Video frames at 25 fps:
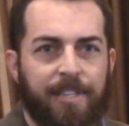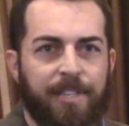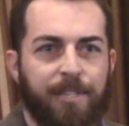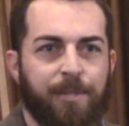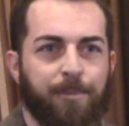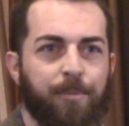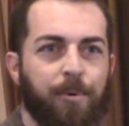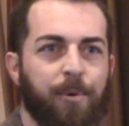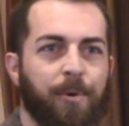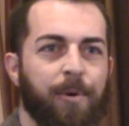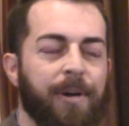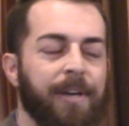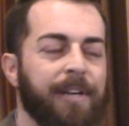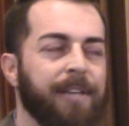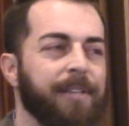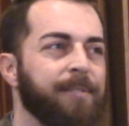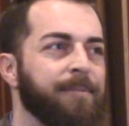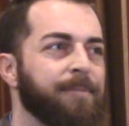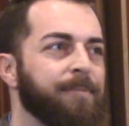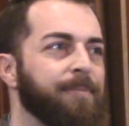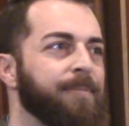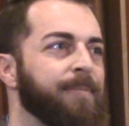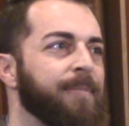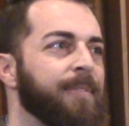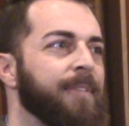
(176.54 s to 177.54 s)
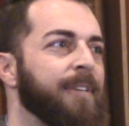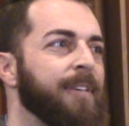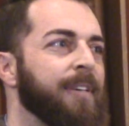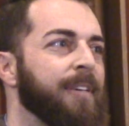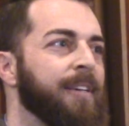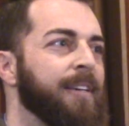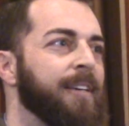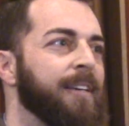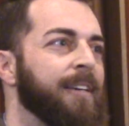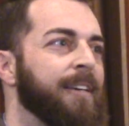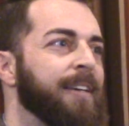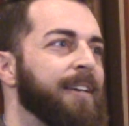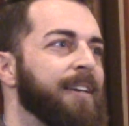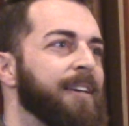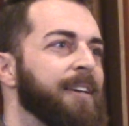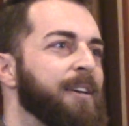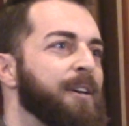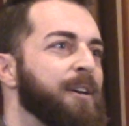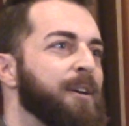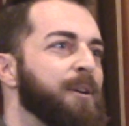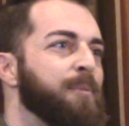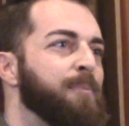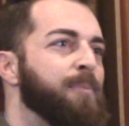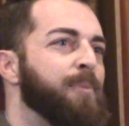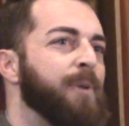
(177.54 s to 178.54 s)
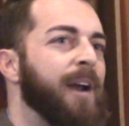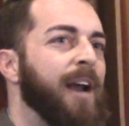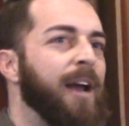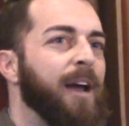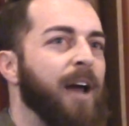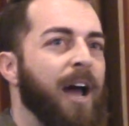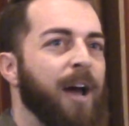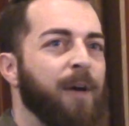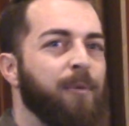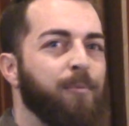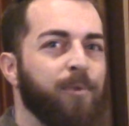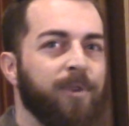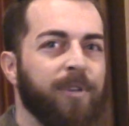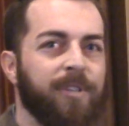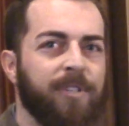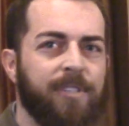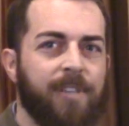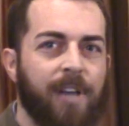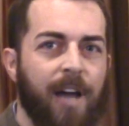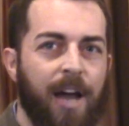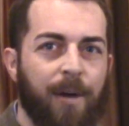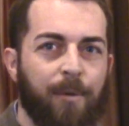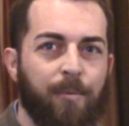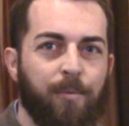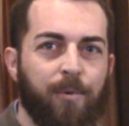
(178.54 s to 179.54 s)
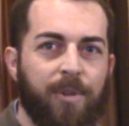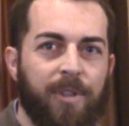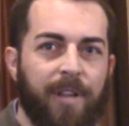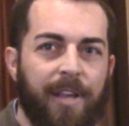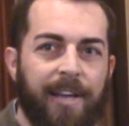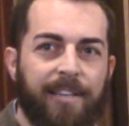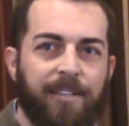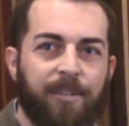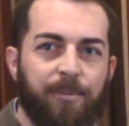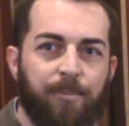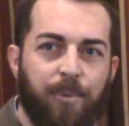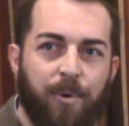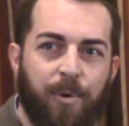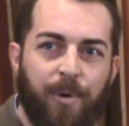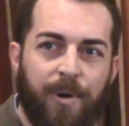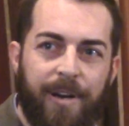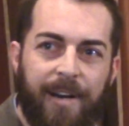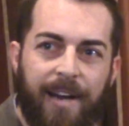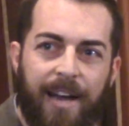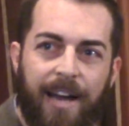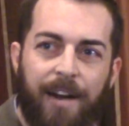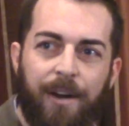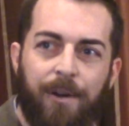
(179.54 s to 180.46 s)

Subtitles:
at this point. But I would like to point